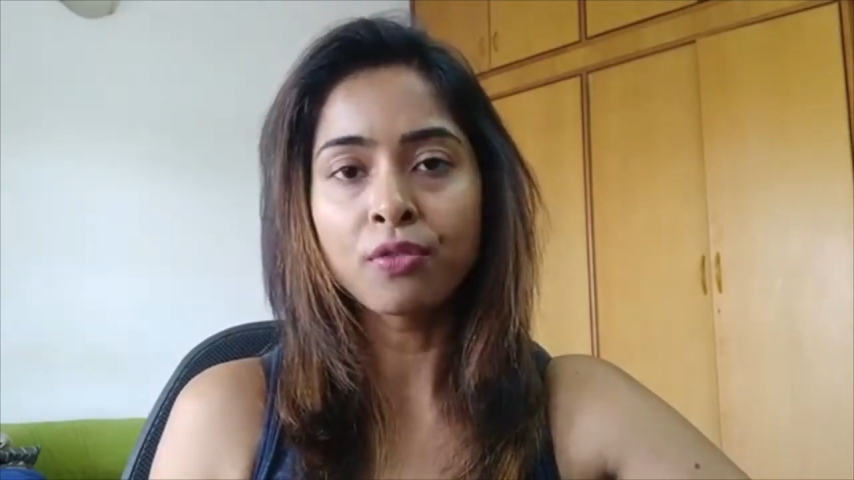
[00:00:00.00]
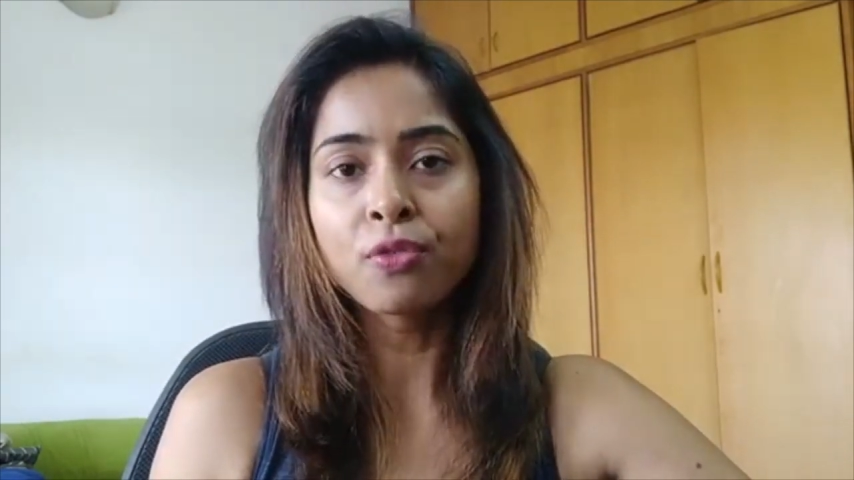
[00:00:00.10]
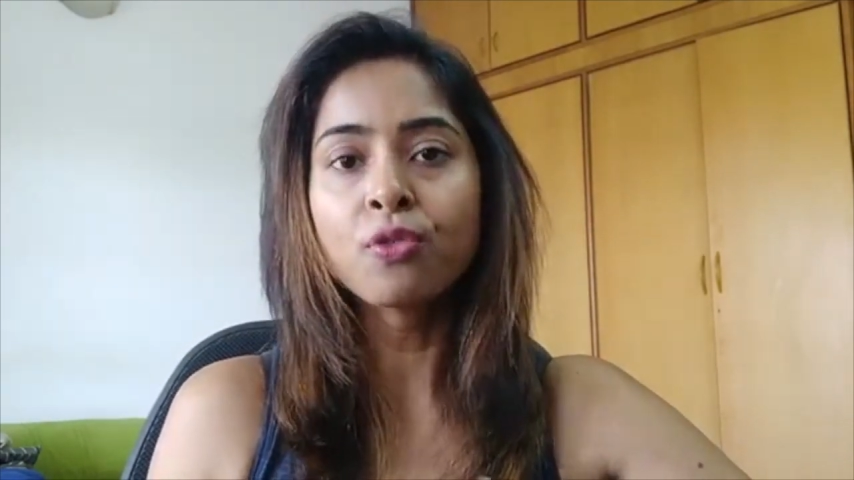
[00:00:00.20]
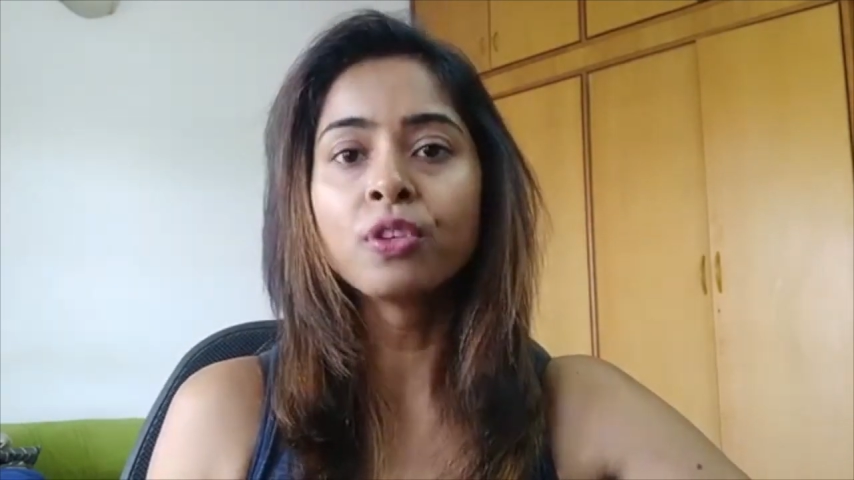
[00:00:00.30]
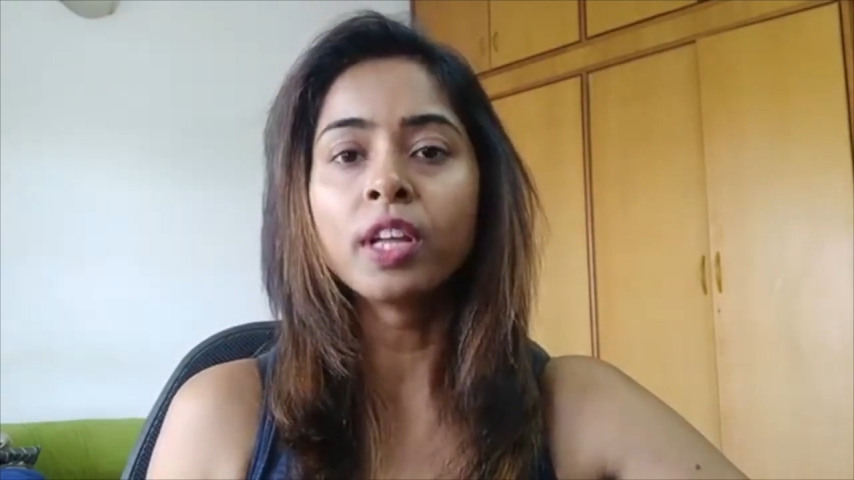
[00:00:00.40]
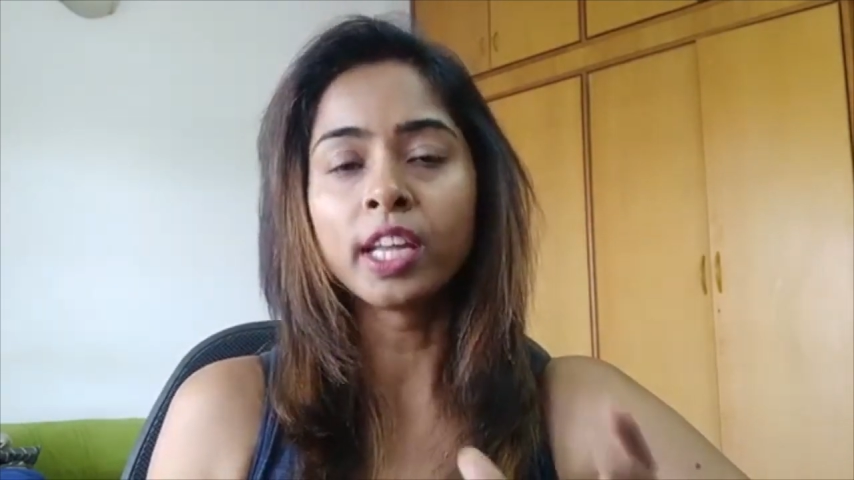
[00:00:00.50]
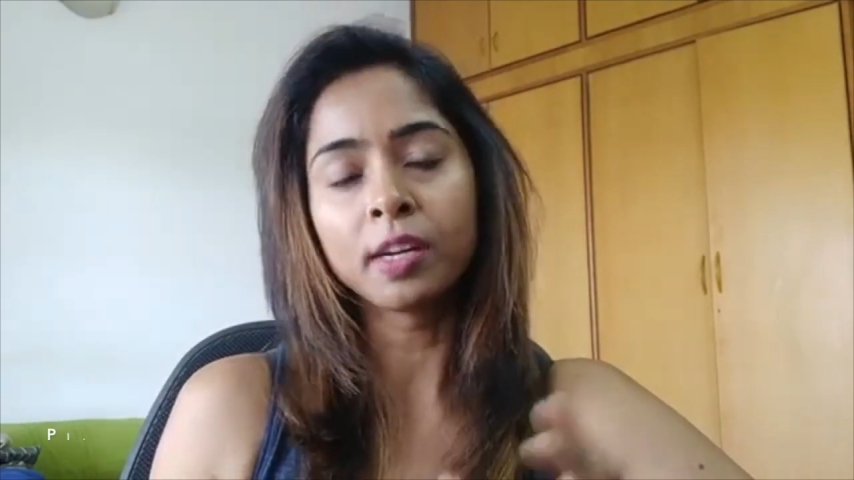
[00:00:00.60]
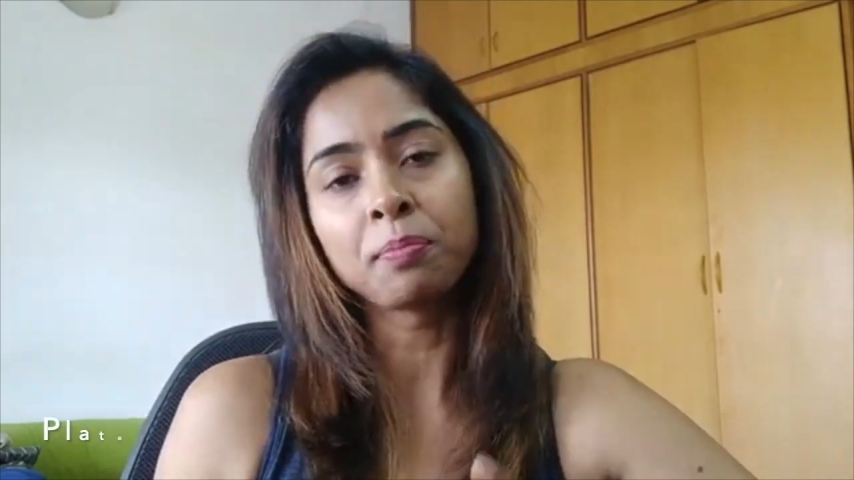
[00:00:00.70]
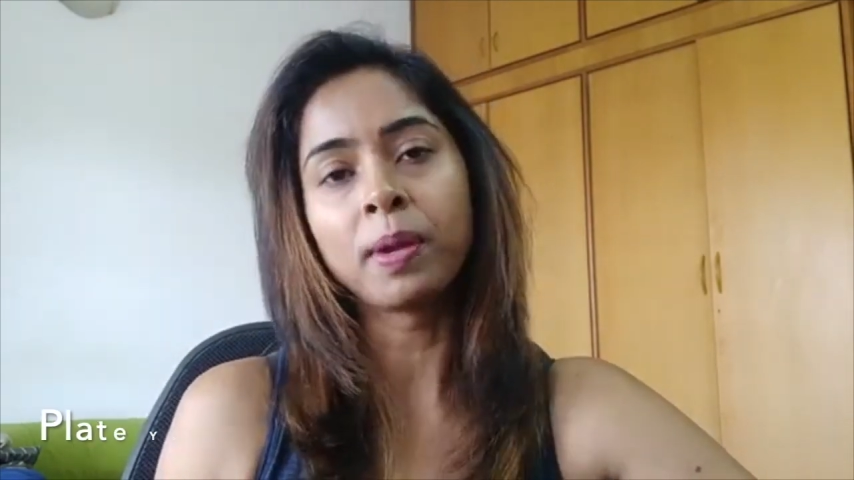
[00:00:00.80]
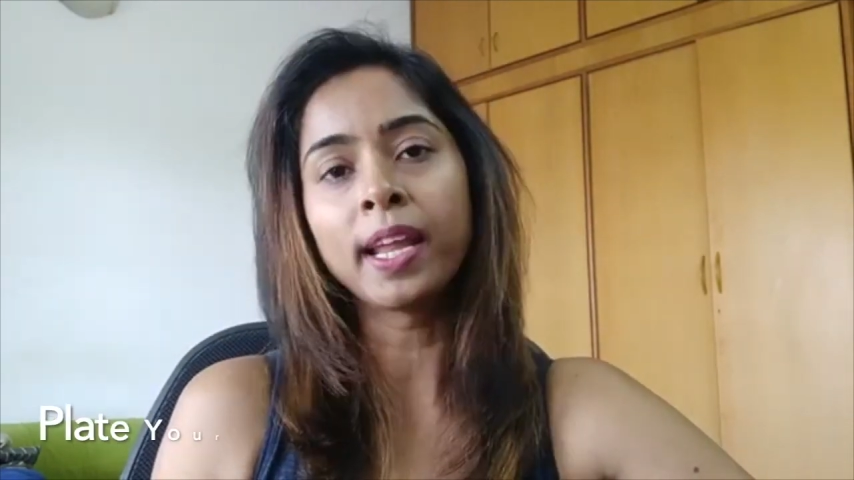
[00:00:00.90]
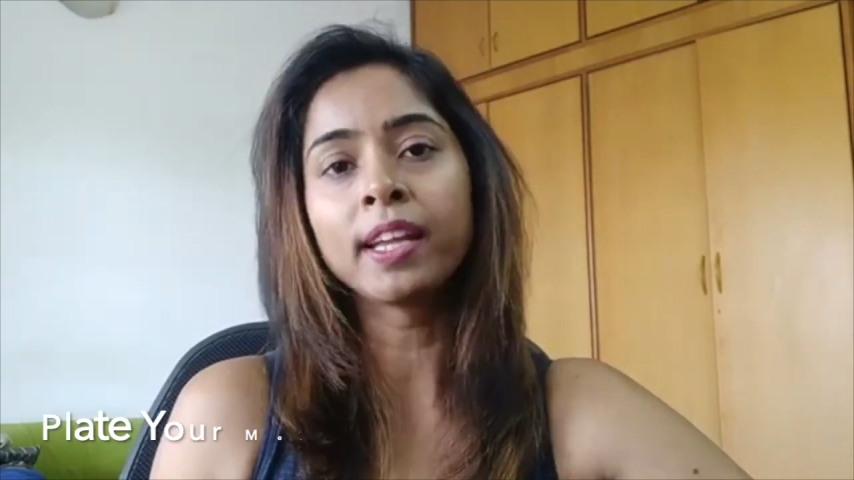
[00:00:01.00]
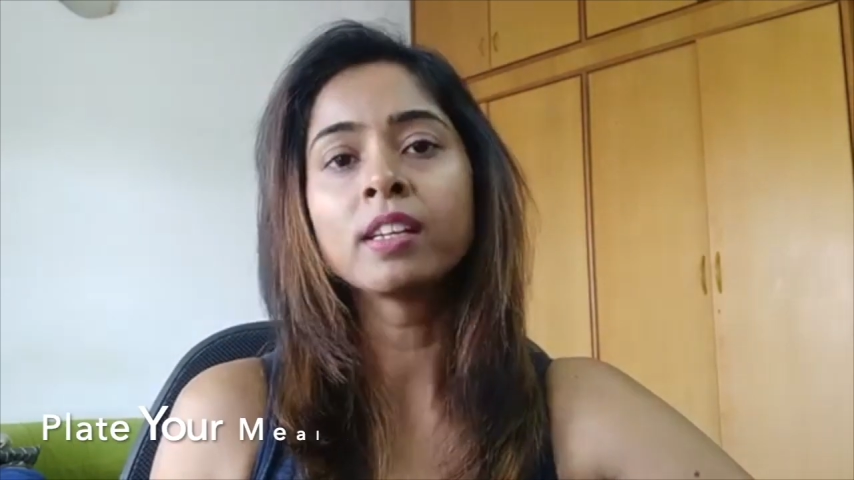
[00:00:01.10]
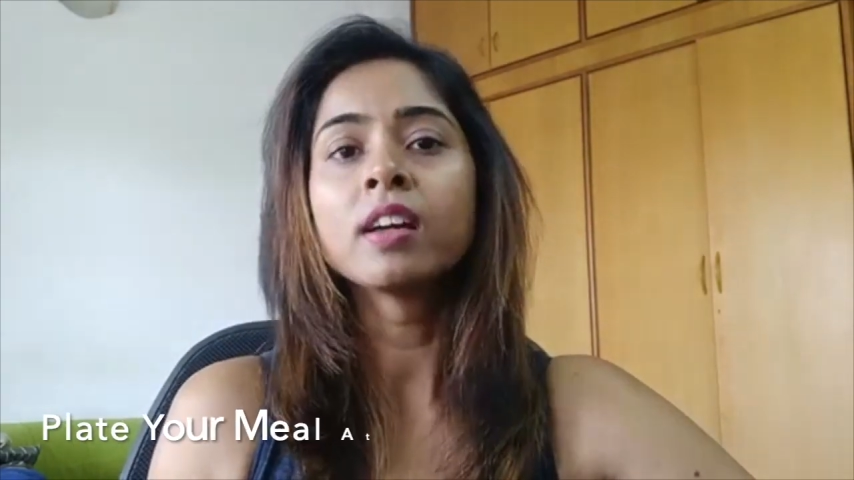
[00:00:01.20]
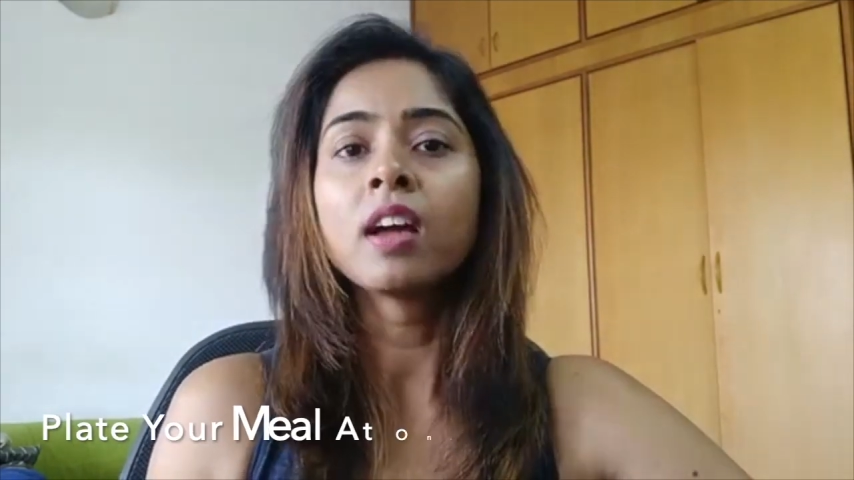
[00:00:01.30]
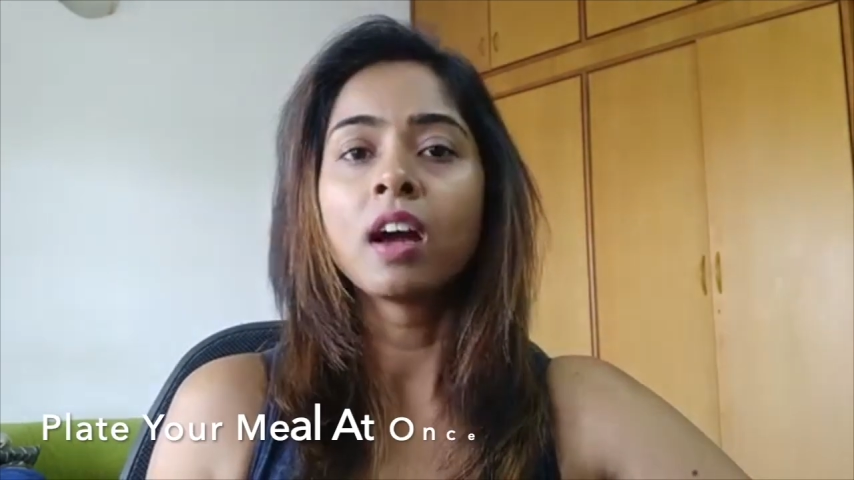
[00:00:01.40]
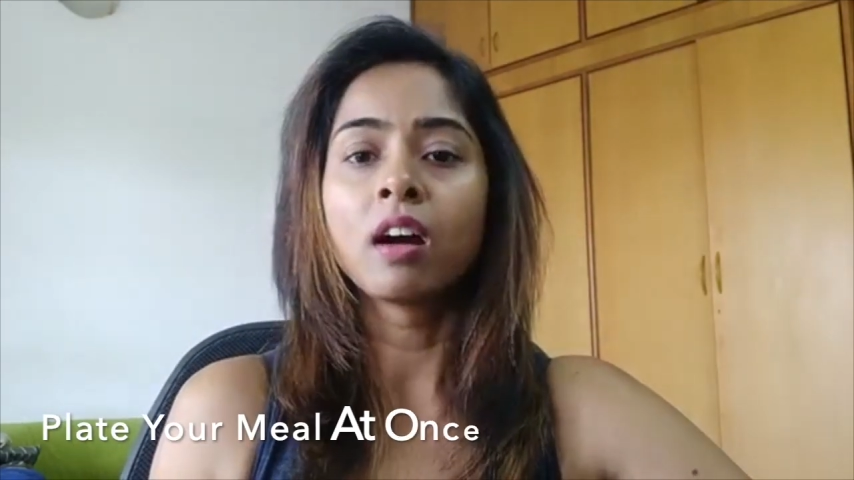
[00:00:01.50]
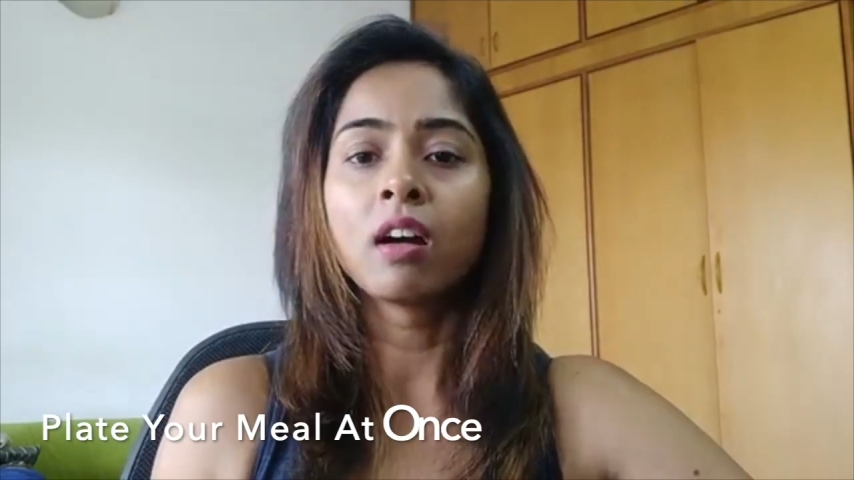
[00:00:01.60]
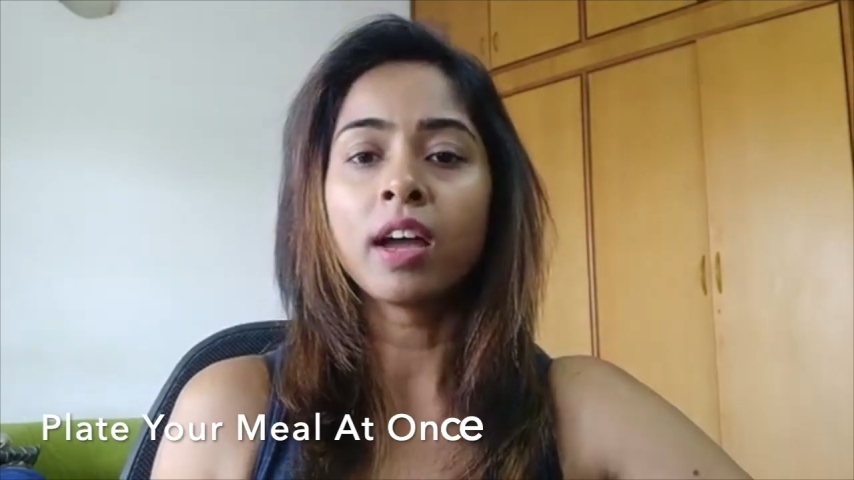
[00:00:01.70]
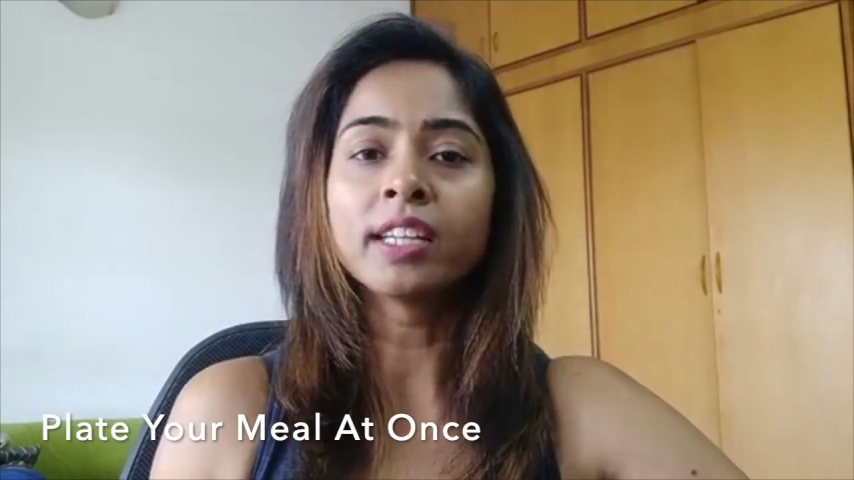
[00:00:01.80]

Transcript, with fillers: food in a plate uh,